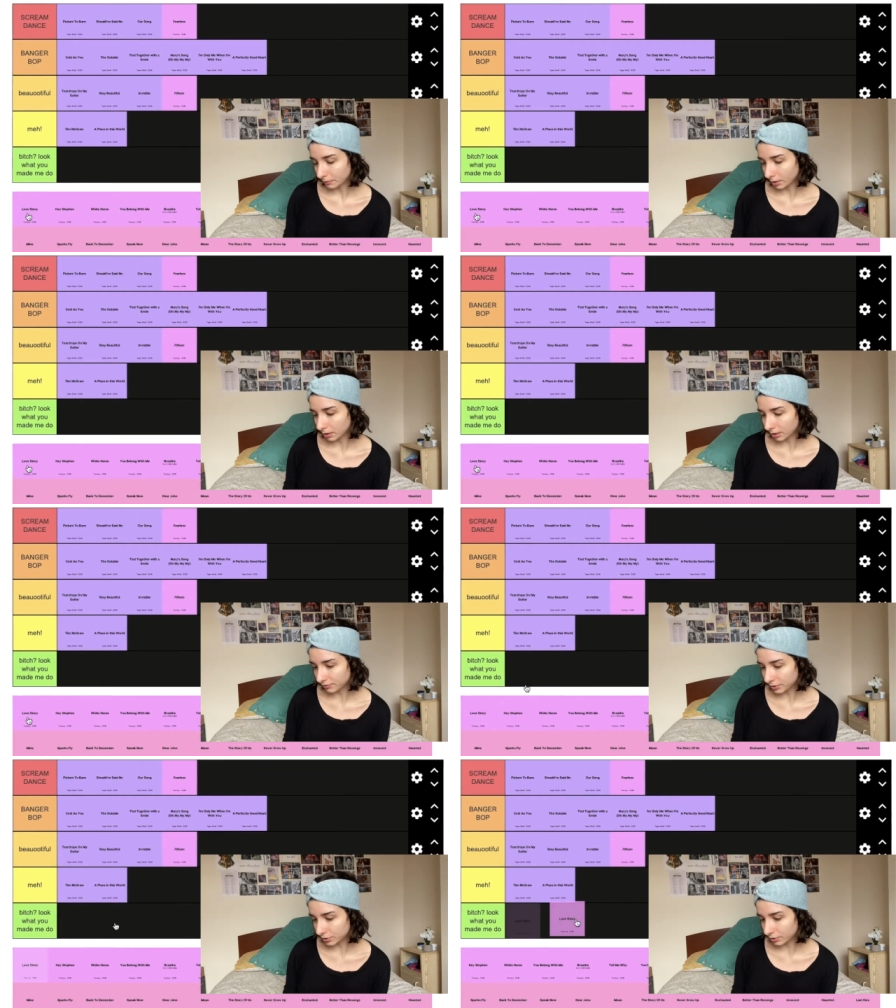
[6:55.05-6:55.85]
Love
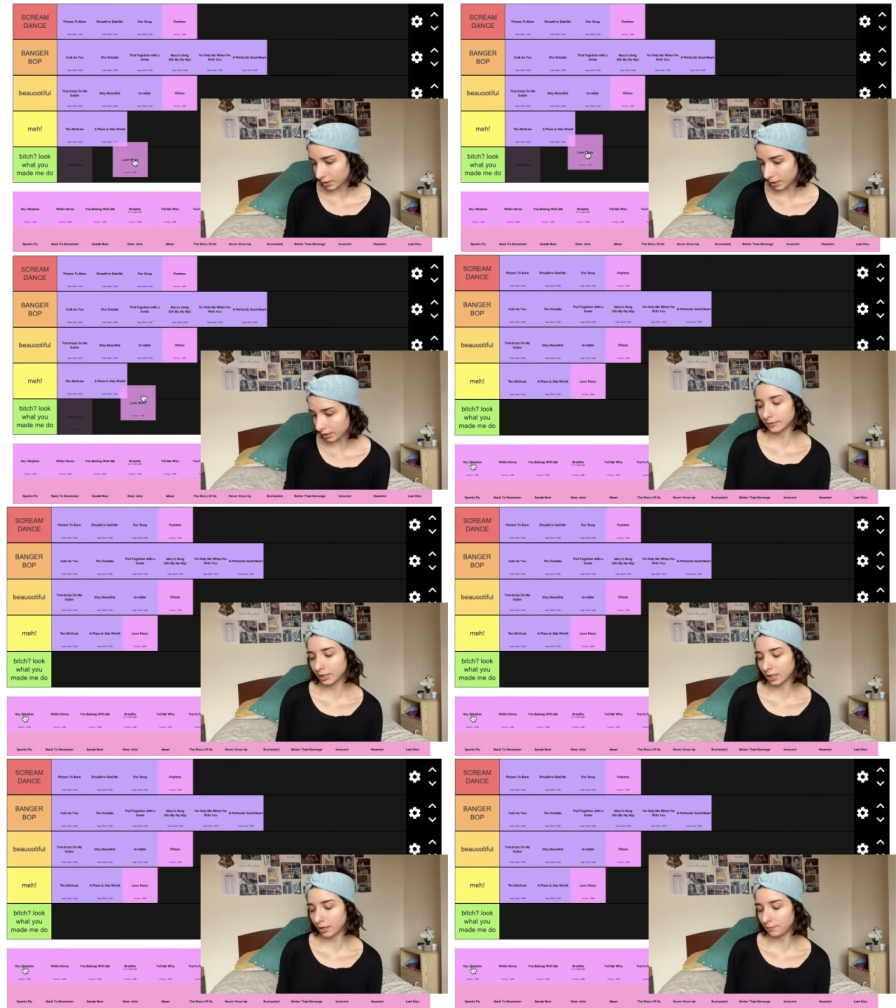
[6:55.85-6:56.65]
story,
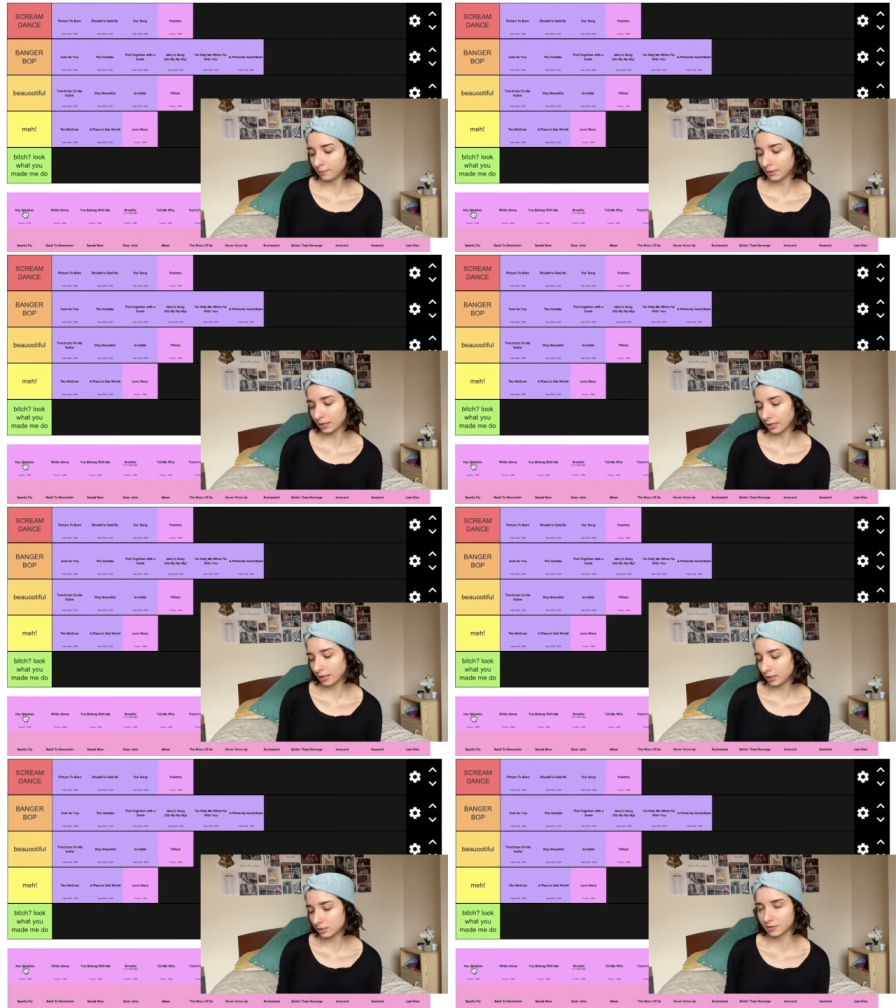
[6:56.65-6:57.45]
yeah. But like
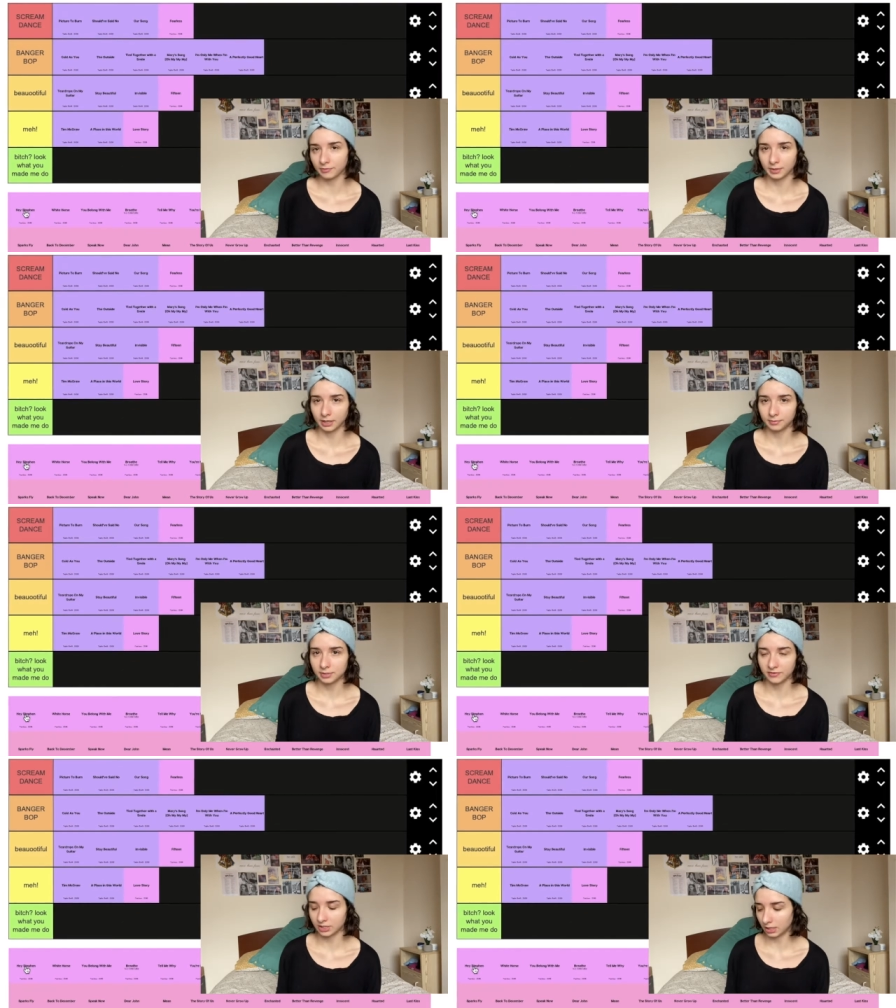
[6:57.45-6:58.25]
it's overplayed, it's
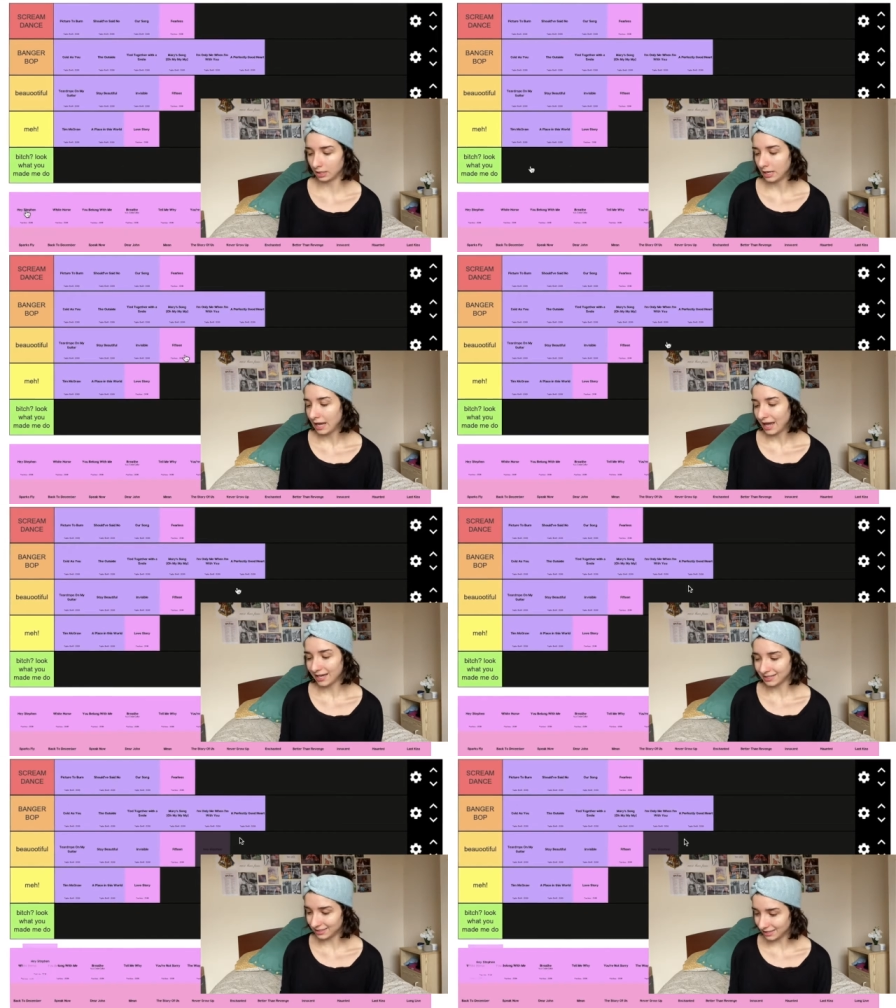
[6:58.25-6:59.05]
overdone.
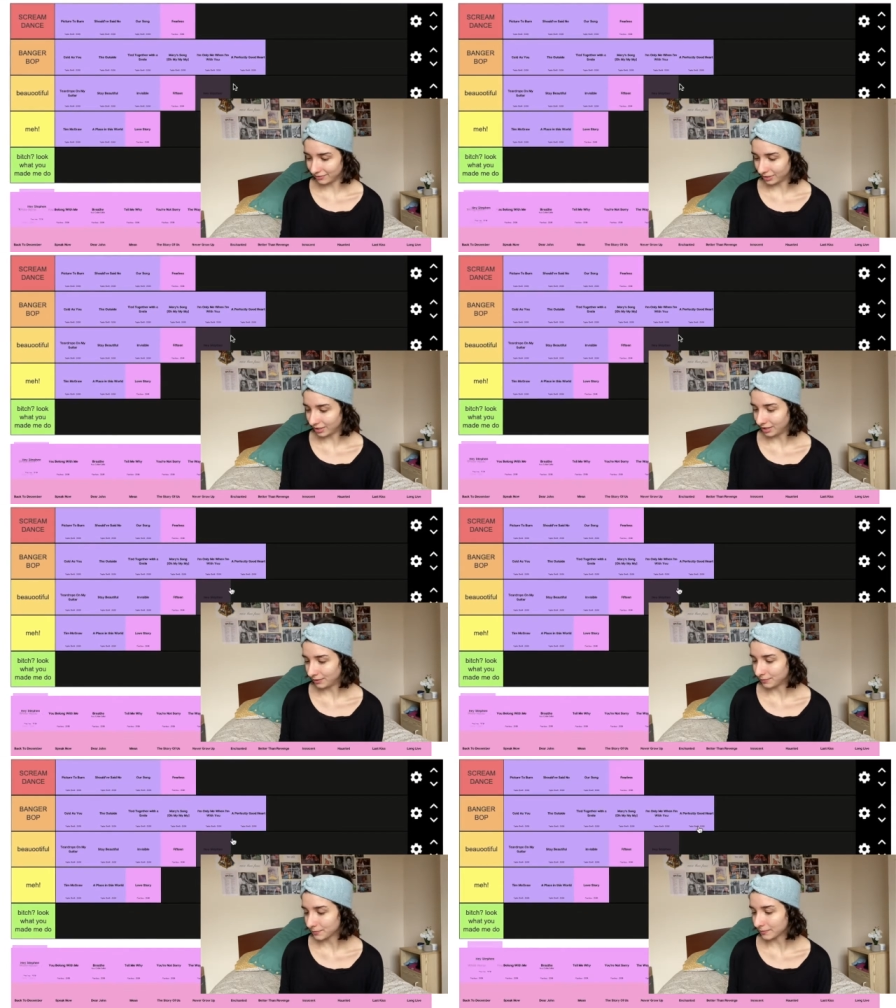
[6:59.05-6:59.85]
Hey
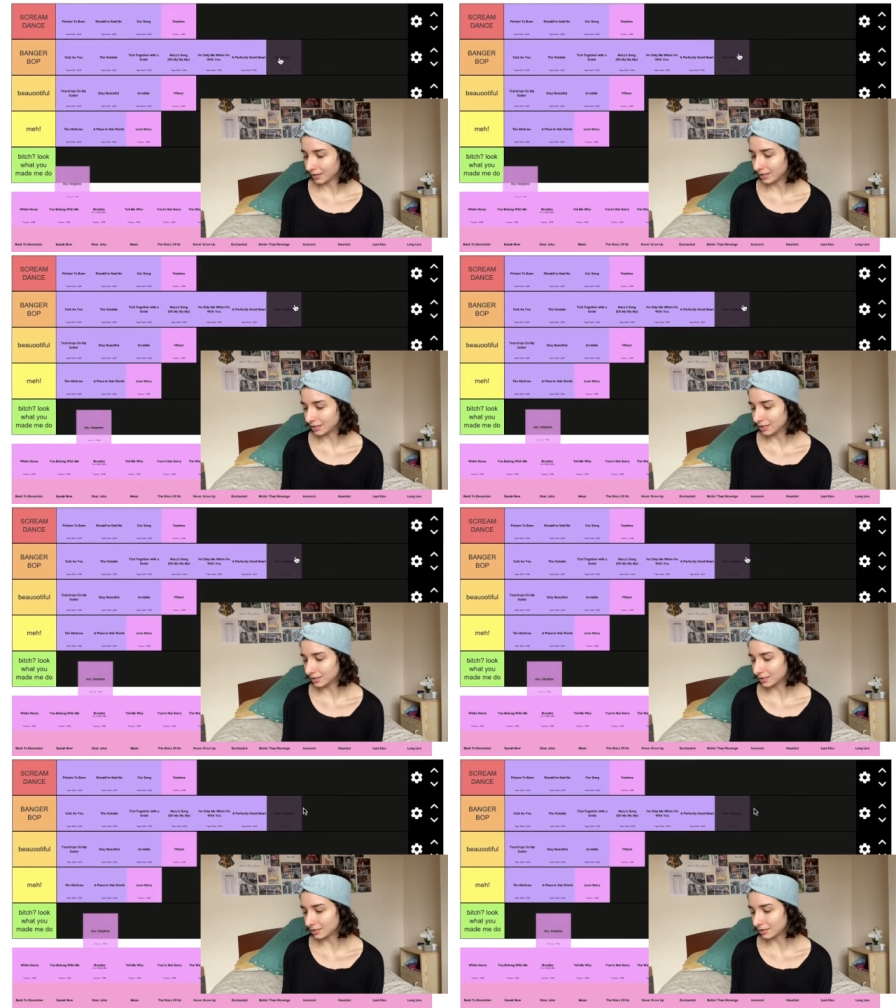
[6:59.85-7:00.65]
Stephen
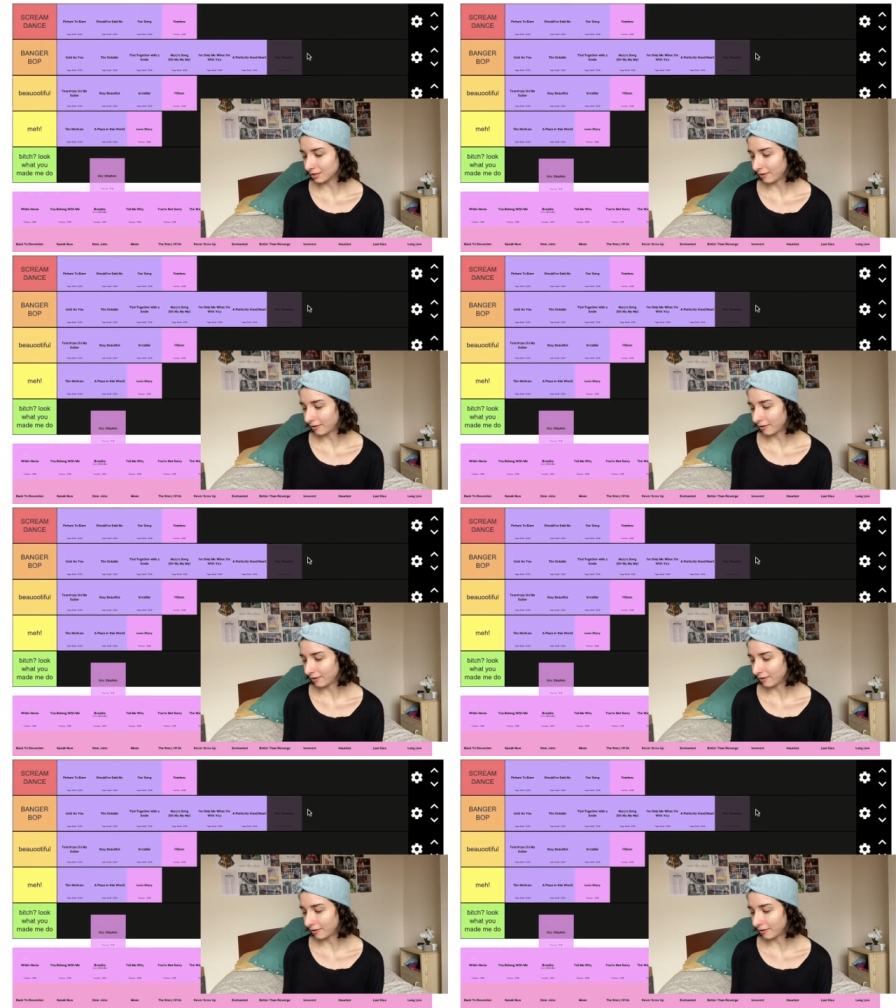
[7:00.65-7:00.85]
is